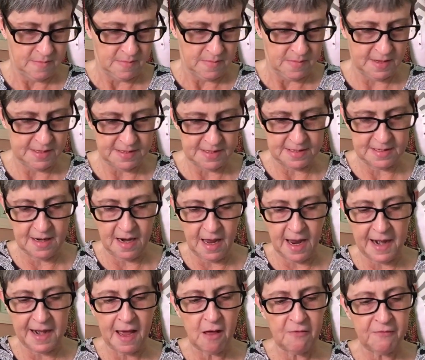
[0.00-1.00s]
This is
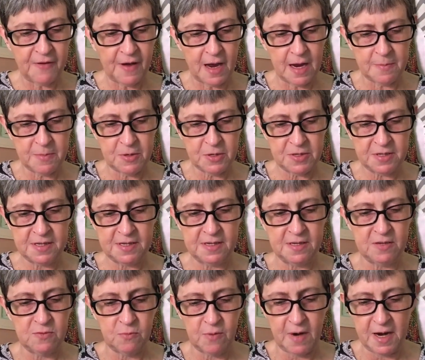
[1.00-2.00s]
Night Owl Fibers. This
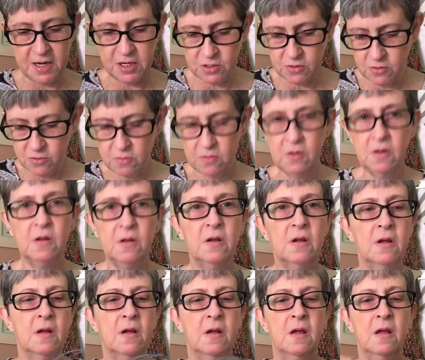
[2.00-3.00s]
is Rachel.
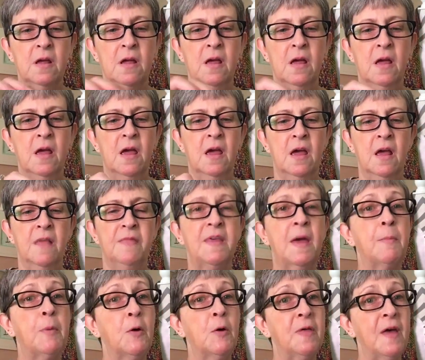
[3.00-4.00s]

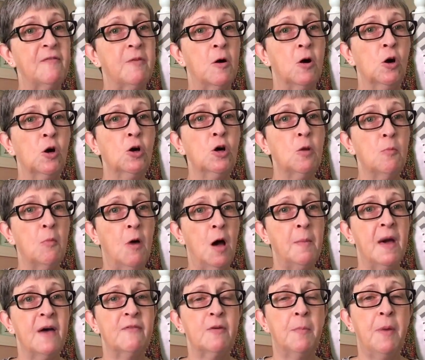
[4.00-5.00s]
They both have her and her mom
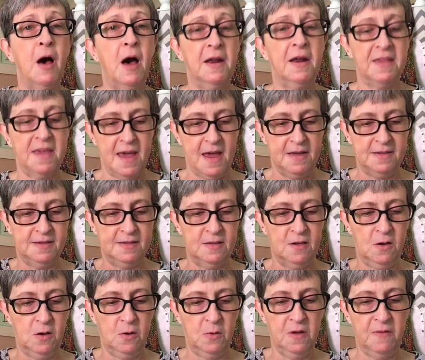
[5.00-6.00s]
have a podcast.
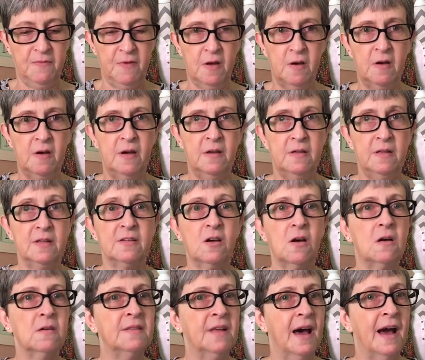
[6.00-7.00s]
So if it's
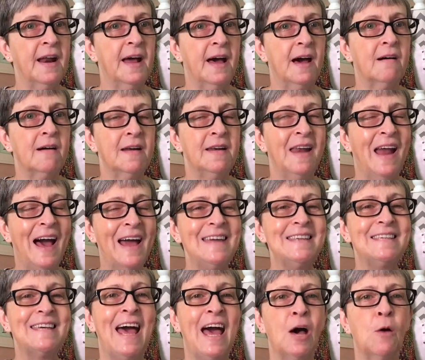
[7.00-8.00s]
called
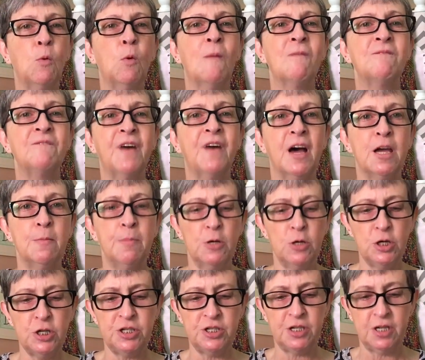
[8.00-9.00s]
Night Owl
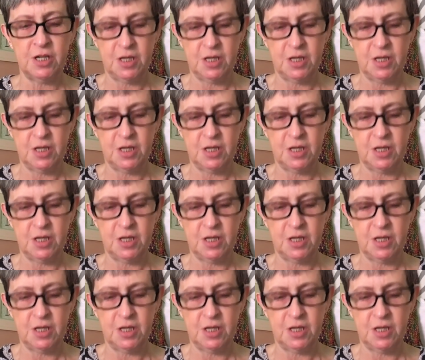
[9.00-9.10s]
Fibers.